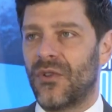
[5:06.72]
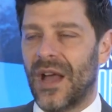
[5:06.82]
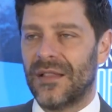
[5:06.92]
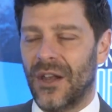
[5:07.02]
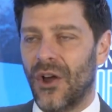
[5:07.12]
you
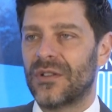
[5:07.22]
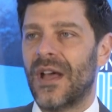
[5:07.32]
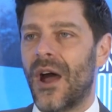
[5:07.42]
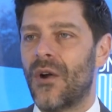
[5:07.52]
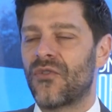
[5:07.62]
had the
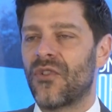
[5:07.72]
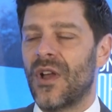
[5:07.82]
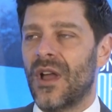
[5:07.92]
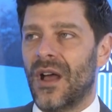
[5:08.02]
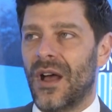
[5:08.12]
lockdowns.
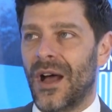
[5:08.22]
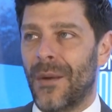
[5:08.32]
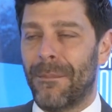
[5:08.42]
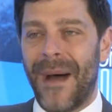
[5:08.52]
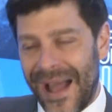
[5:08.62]

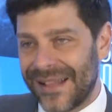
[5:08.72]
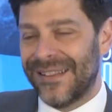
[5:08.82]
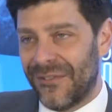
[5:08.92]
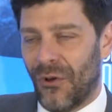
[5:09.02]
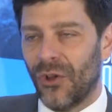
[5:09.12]
By
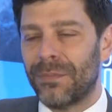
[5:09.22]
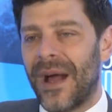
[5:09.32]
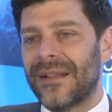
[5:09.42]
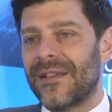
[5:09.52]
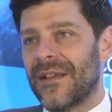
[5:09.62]
default,
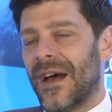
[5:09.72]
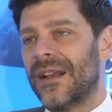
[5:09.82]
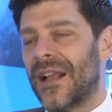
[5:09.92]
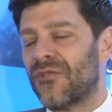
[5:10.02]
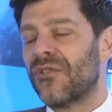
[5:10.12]
by design,
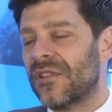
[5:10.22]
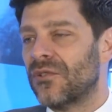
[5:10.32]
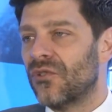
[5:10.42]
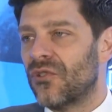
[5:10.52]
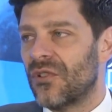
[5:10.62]
cultural
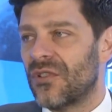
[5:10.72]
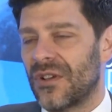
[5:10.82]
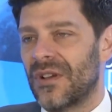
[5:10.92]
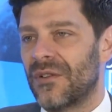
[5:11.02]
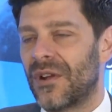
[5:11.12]
institutions
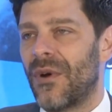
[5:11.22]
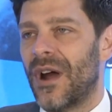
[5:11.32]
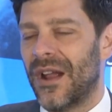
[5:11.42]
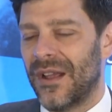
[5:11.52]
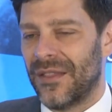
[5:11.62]

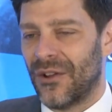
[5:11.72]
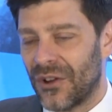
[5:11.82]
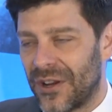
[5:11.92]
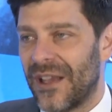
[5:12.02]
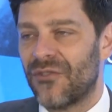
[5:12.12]
require the
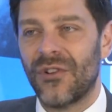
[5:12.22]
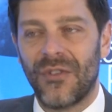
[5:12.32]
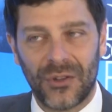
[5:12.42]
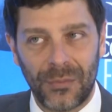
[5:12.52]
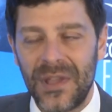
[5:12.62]
congregation of a
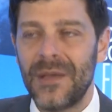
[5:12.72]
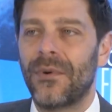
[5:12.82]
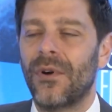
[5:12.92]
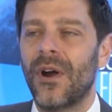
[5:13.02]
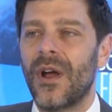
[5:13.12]
lot of
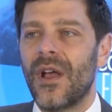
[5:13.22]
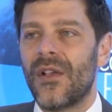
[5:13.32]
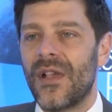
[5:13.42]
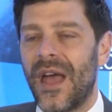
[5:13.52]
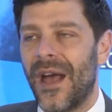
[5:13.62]
people.
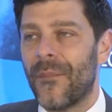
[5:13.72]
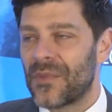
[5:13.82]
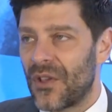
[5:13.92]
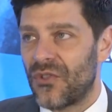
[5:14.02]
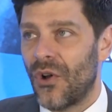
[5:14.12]

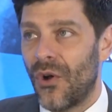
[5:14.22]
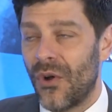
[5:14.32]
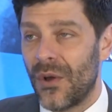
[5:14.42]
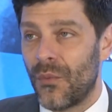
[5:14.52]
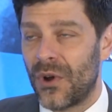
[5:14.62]
So
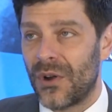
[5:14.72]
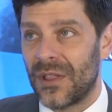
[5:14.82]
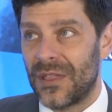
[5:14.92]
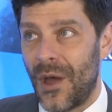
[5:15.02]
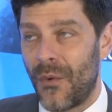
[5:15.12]

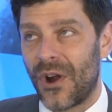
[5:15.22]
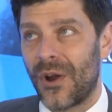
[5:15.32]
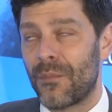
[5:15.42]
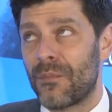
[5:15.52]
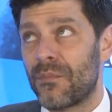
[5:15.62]
they were